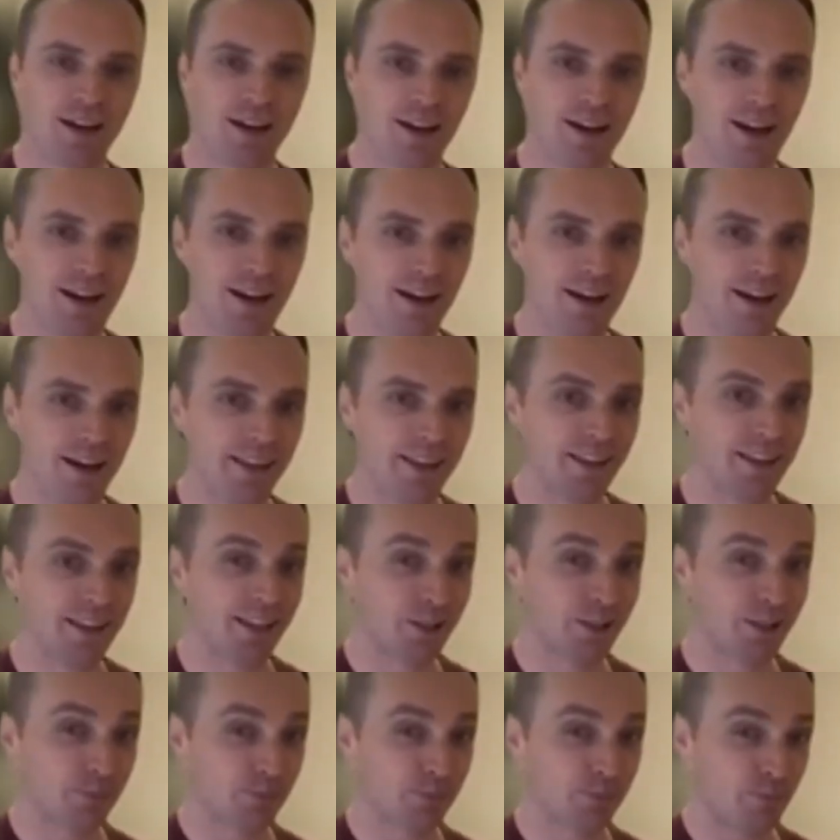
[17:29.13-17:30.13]
I think
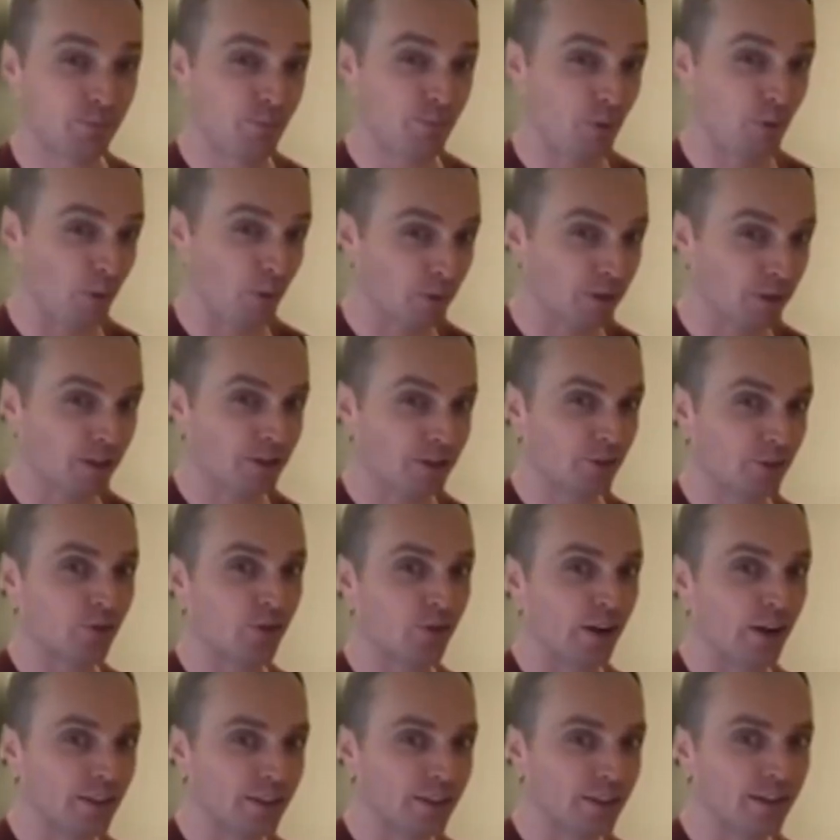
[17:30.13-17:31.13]
that's probably an
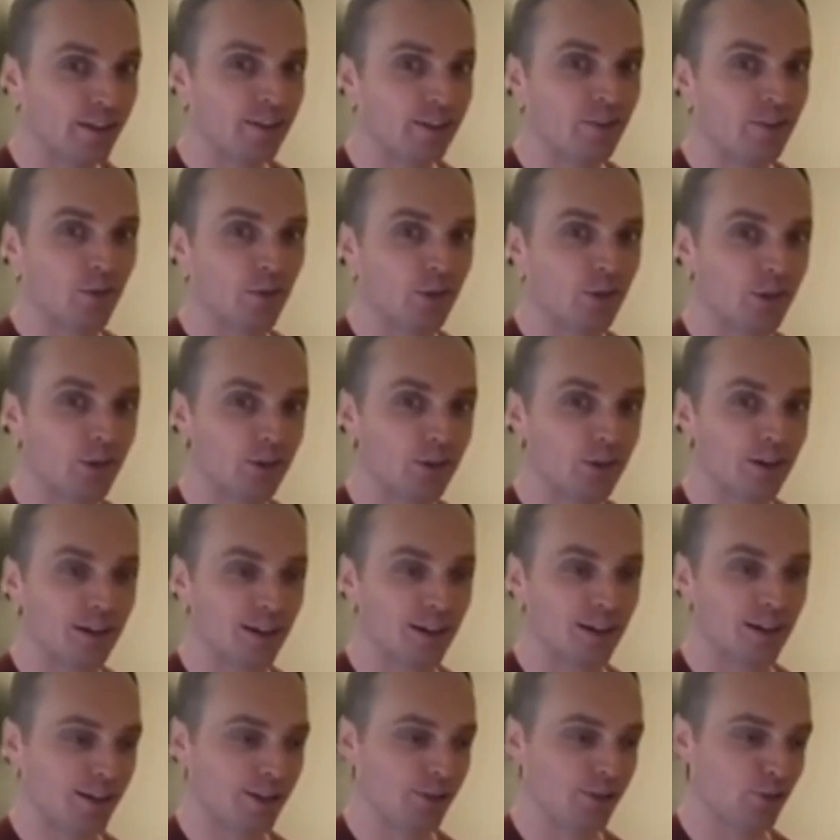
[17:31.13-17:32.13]
Australian or
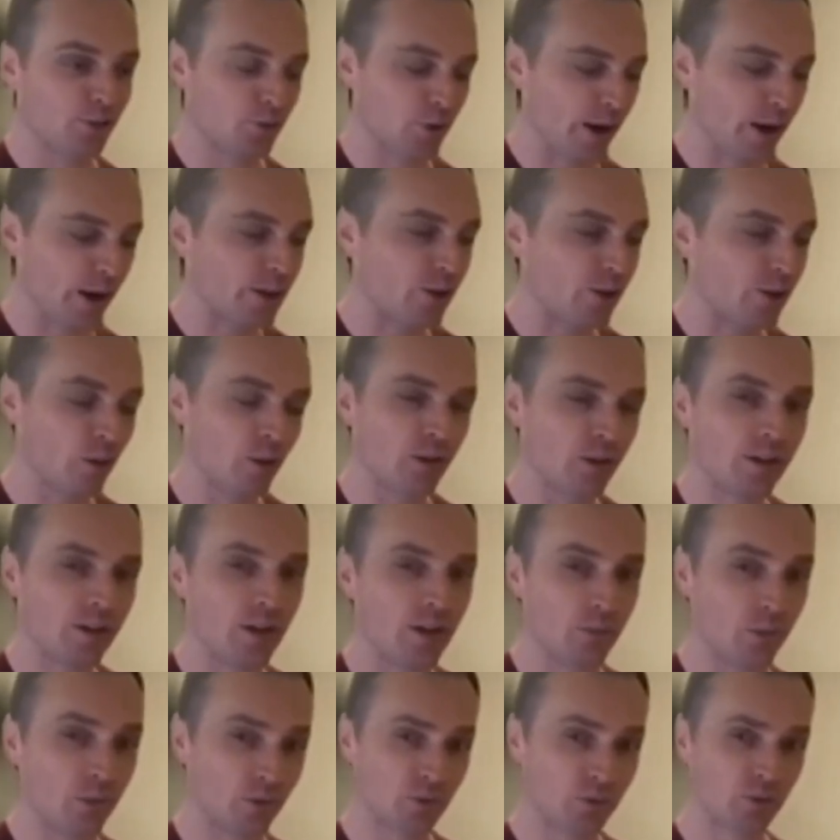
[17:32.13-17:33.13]
an Australian quality. I'm
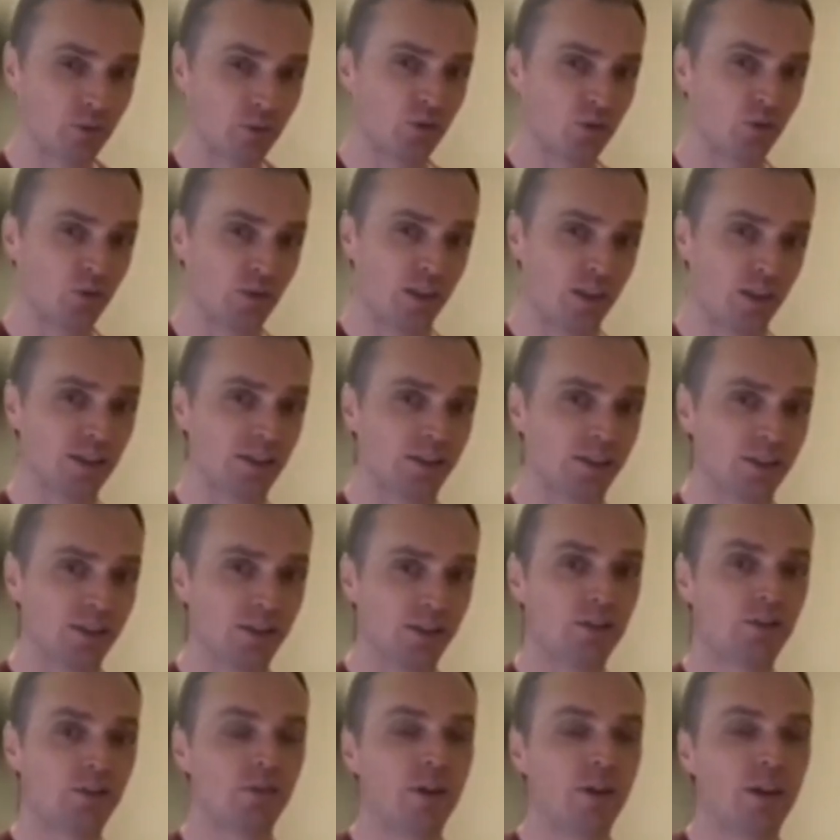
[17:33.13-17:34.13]
not too sure if that
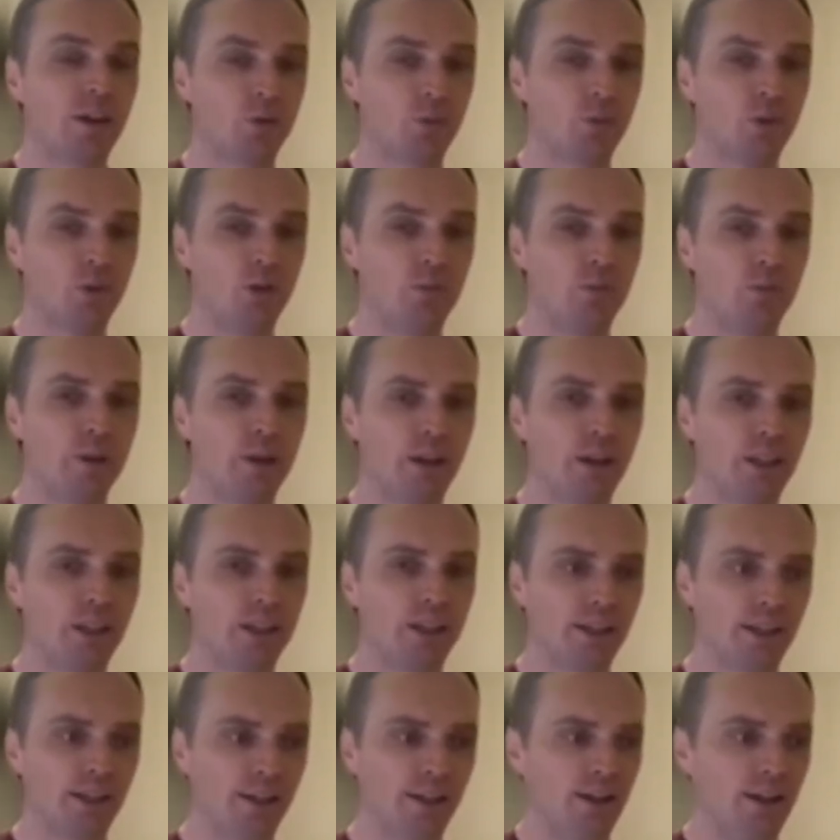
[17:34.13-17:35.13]
exists around the world, but I
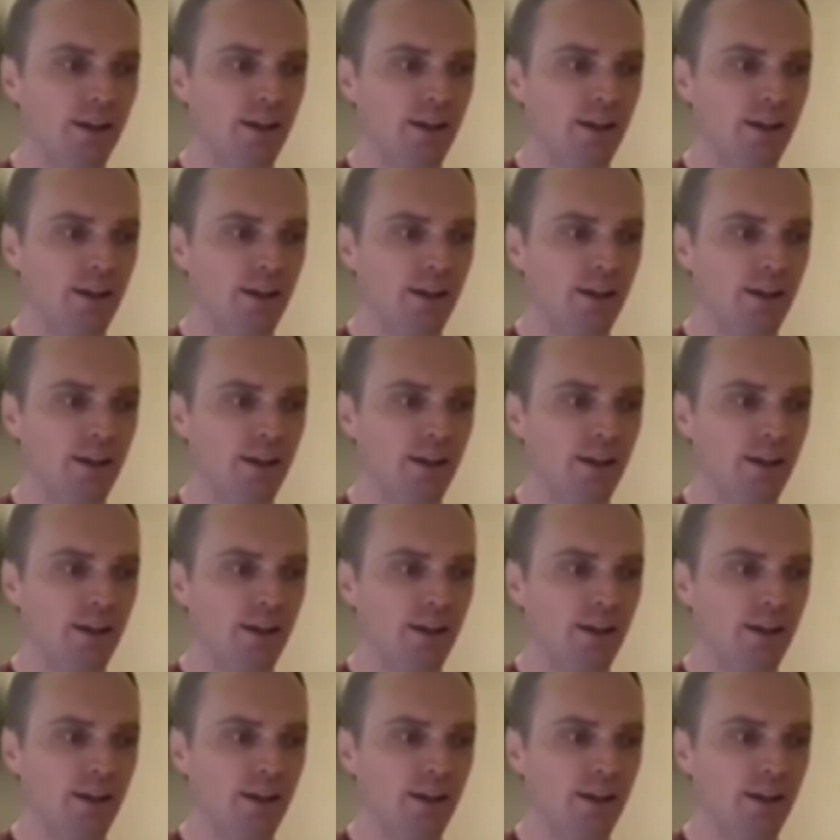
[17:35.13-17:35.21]
think